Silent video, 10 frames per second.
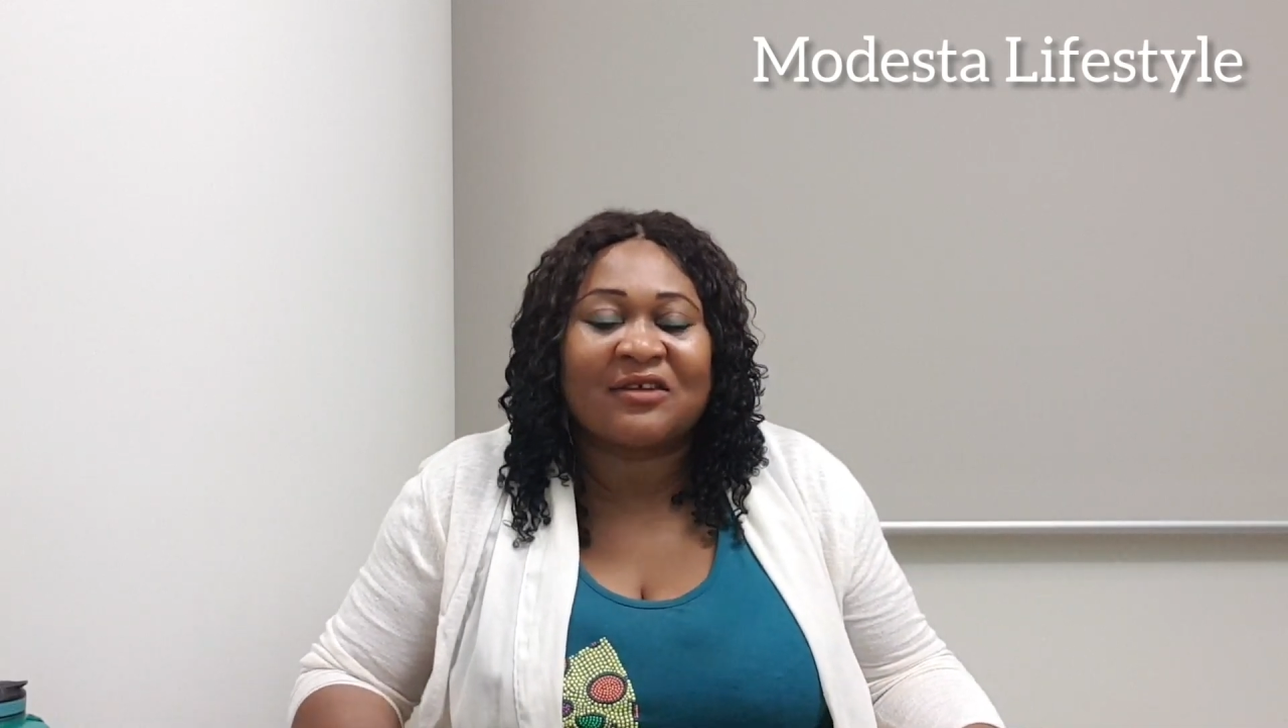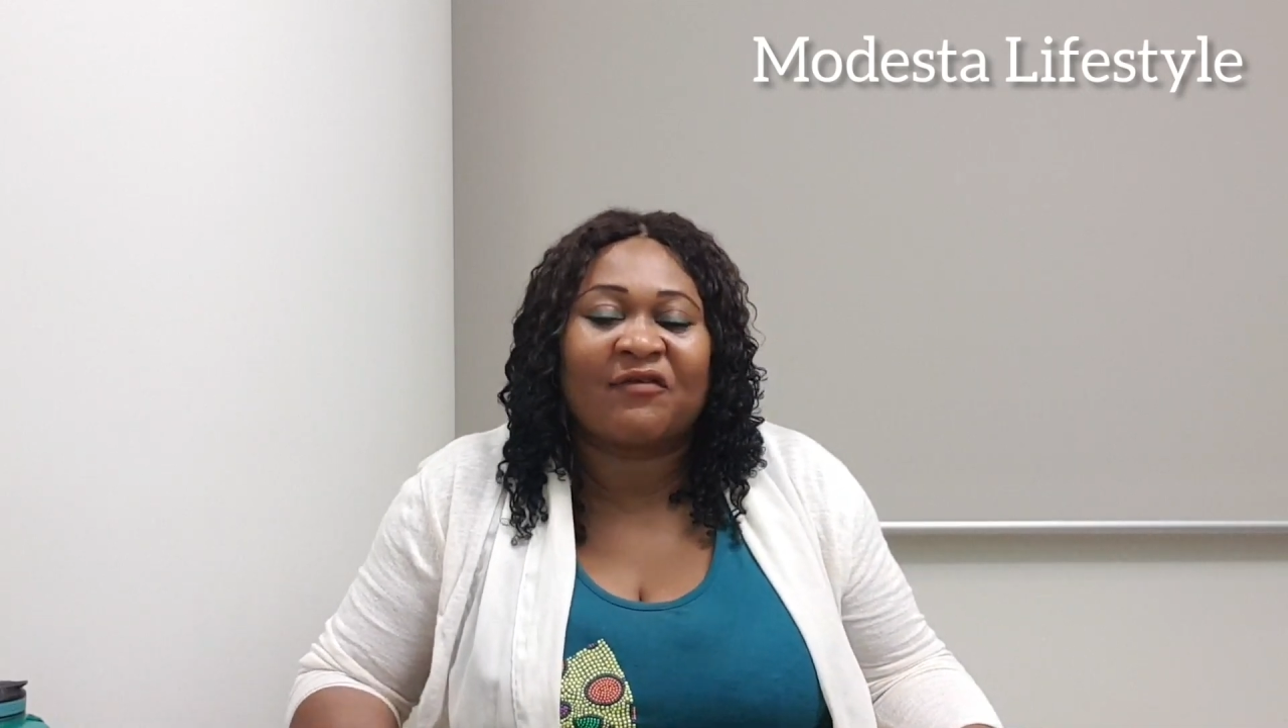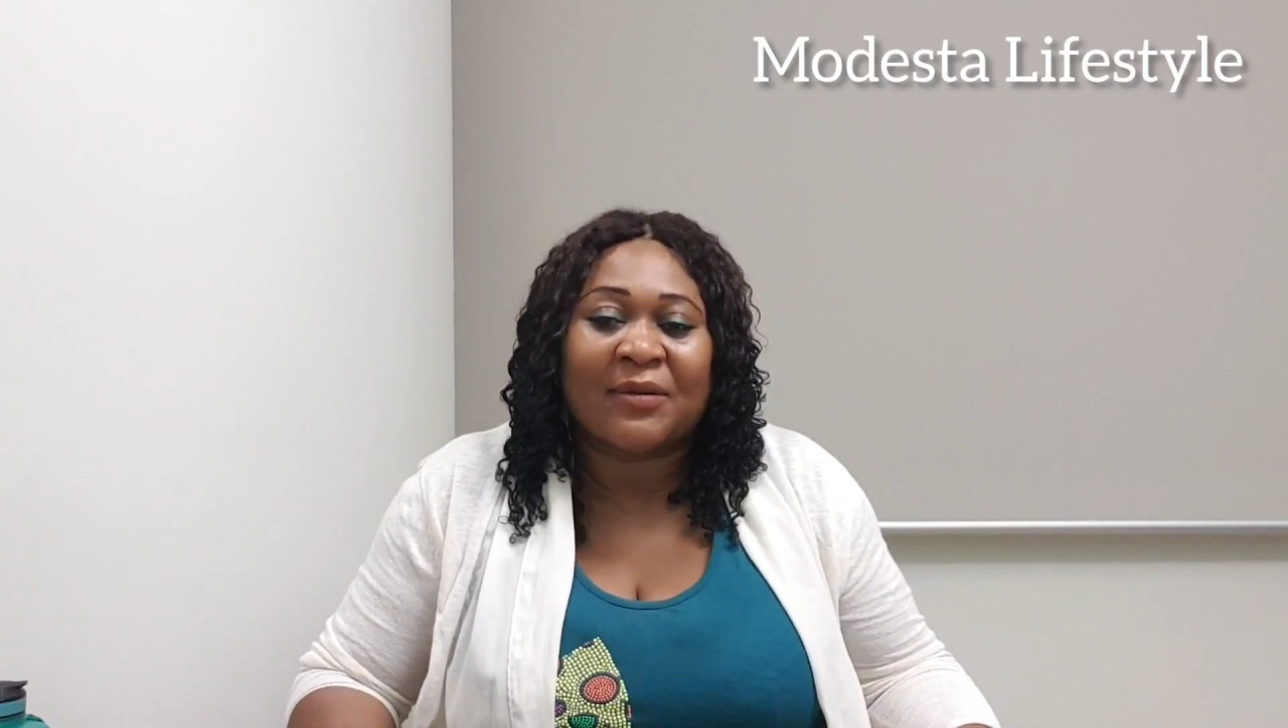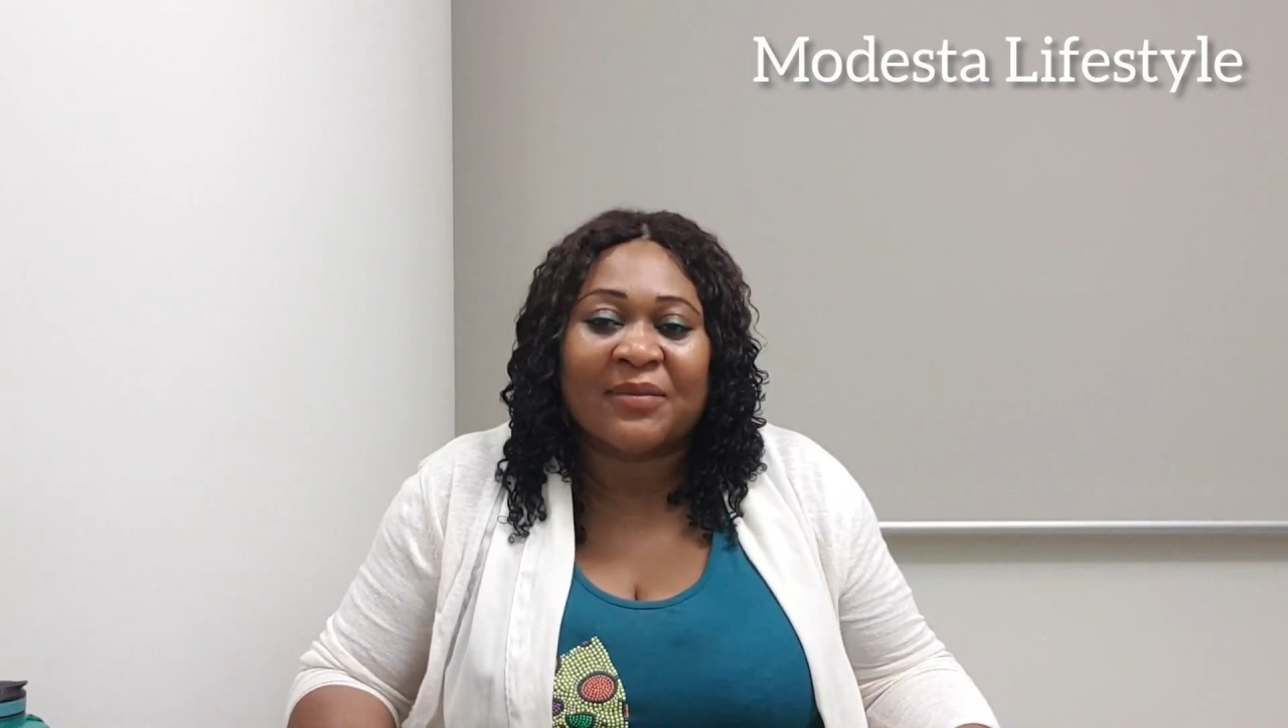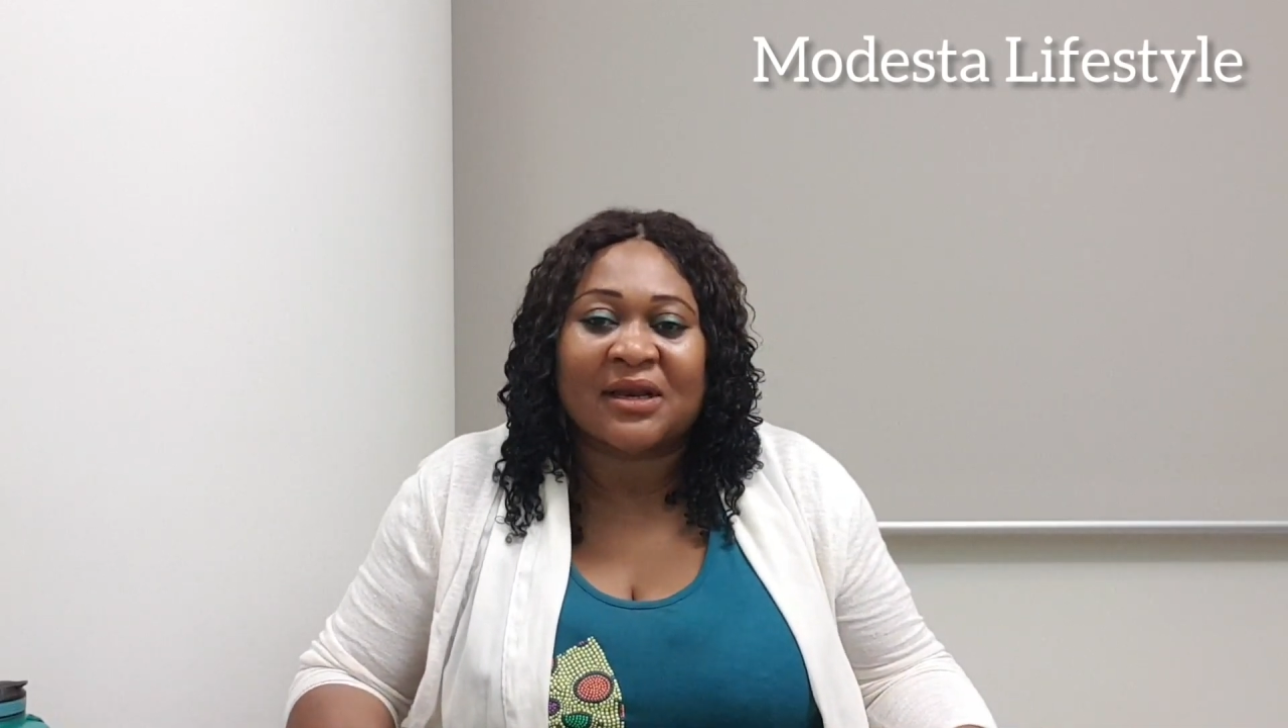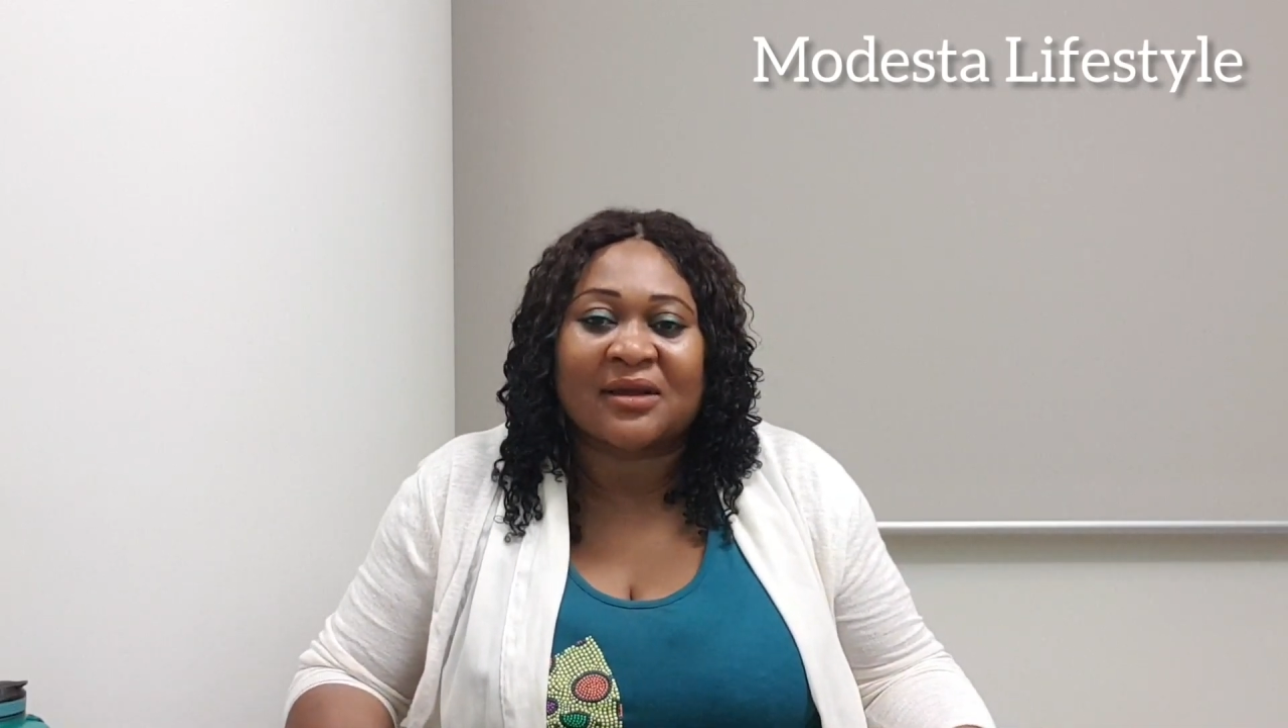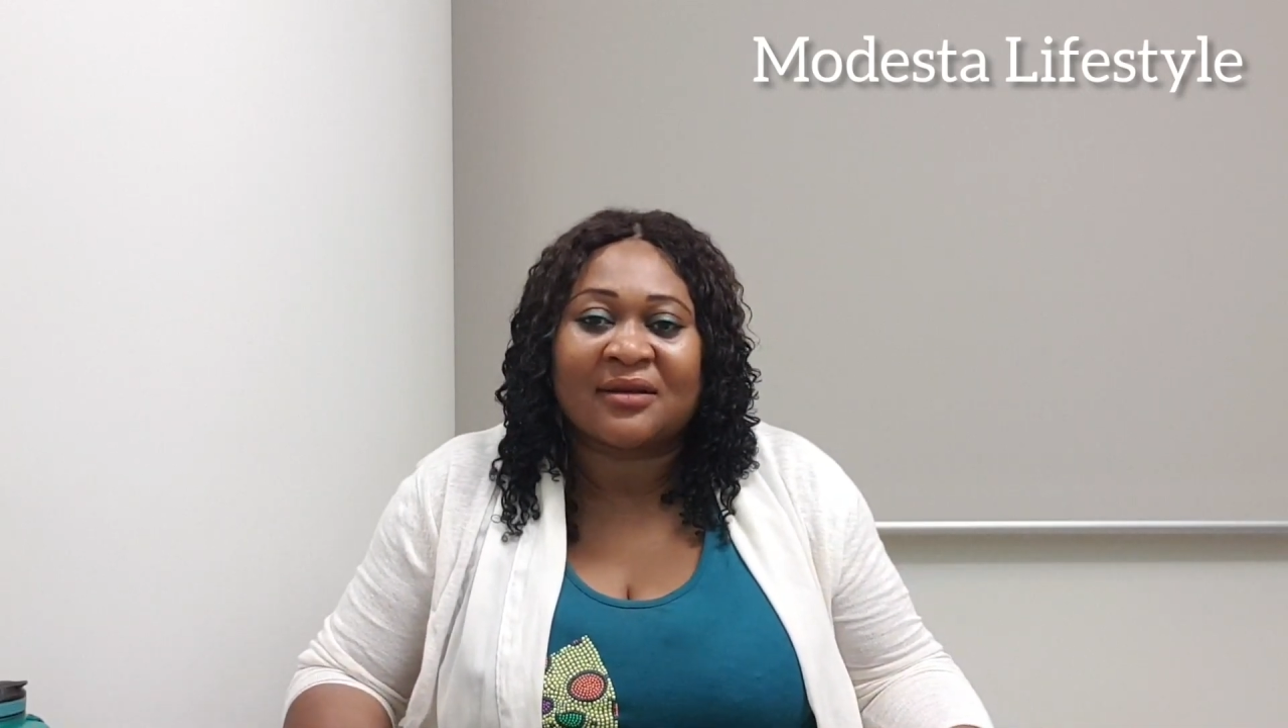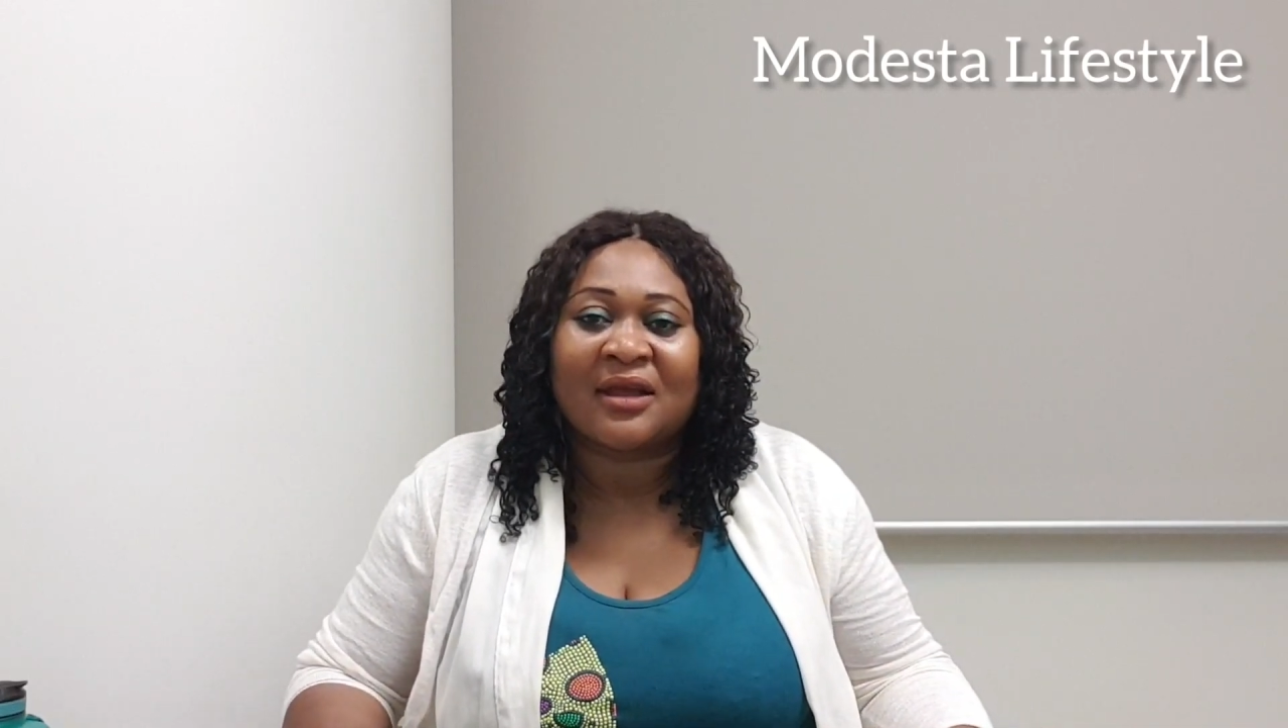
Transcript: the family.